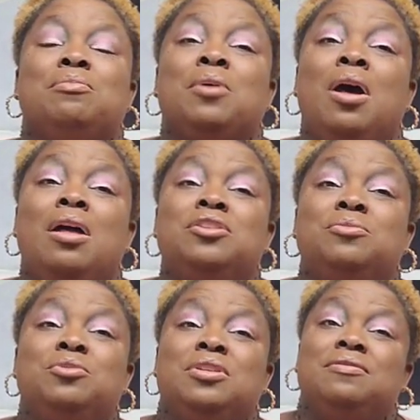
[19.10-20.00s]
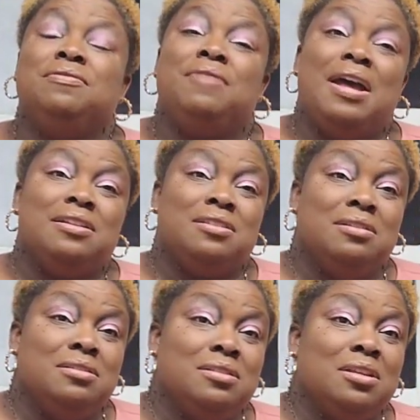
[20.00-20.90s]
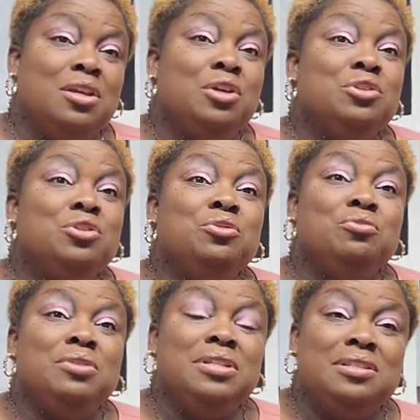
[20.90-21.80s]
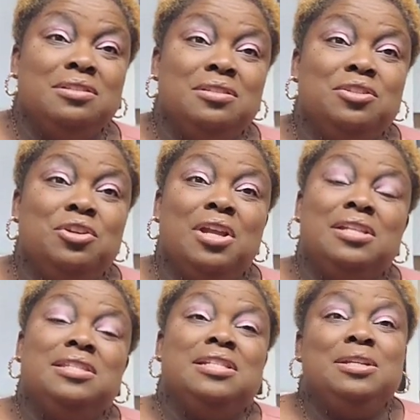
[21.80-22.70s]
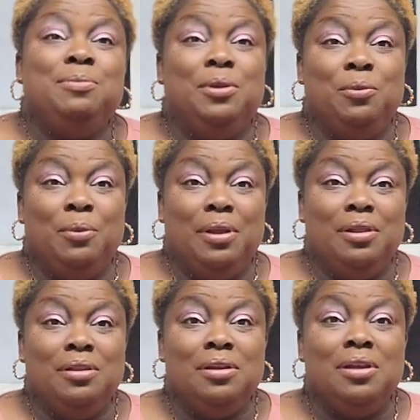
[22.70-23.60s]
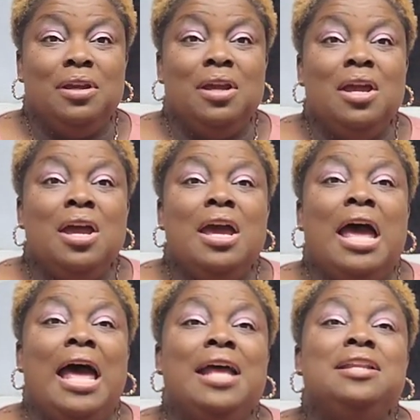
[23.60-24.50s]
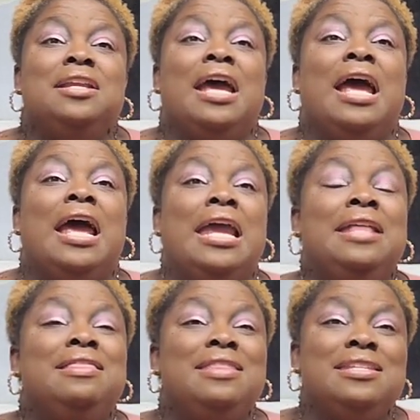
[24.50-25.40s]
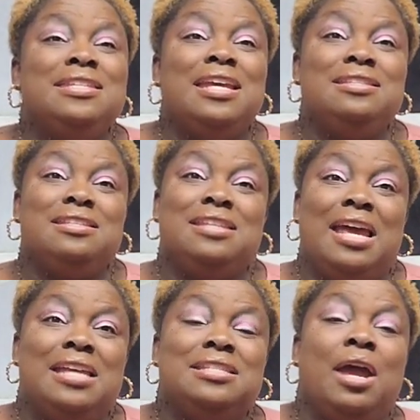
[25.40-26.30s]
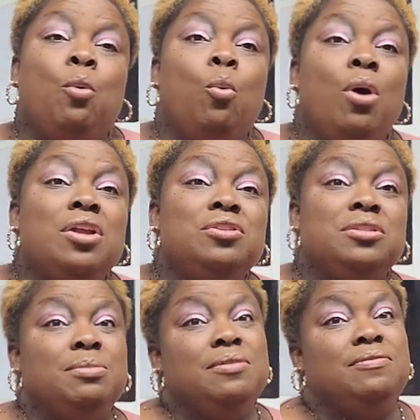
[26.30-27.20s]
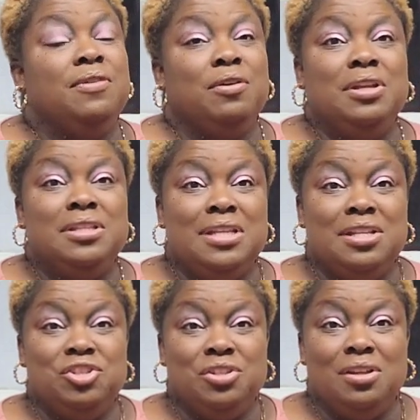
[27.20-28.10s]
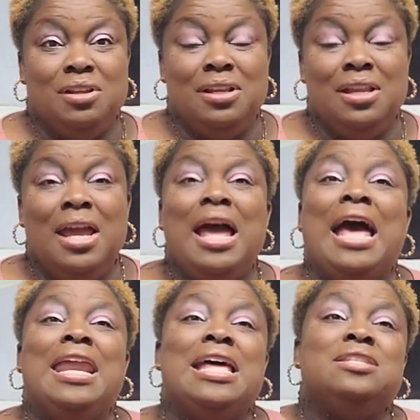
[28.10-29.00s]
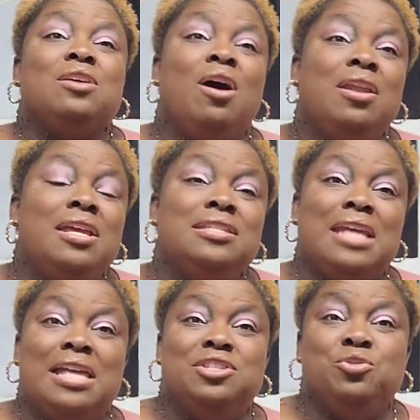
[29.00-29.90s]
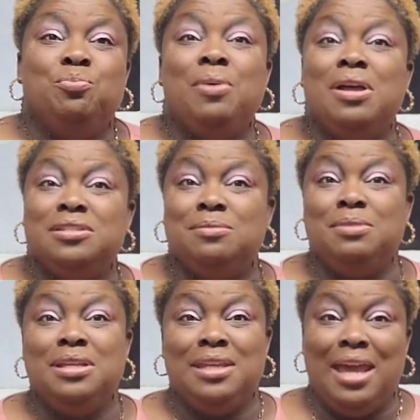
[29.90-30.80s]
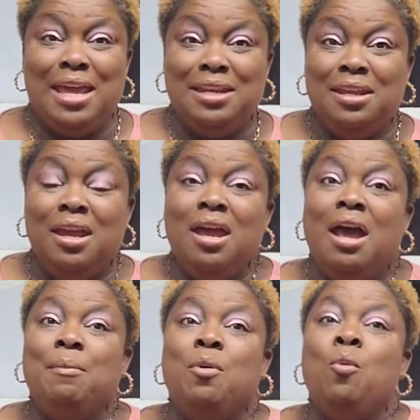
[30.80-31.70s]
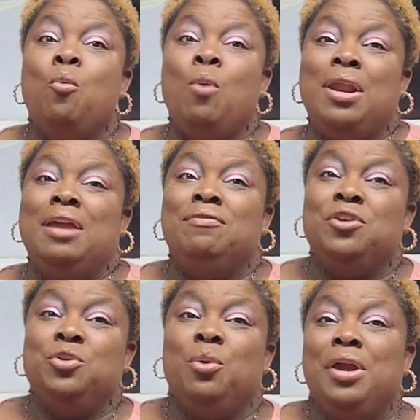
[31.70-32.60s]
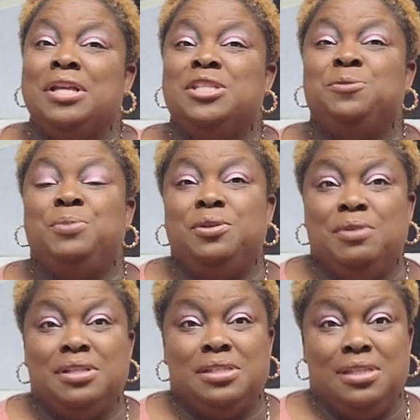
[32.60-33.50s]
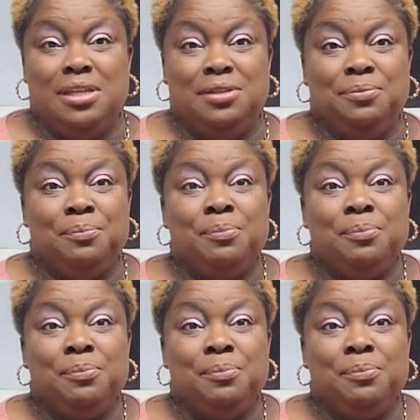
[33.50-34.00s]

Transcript: contributing factors to the reason you're not sleeping well. And in this exercise, I want you to be very intentional and as honest as you possibly can about whatever you are experiencing.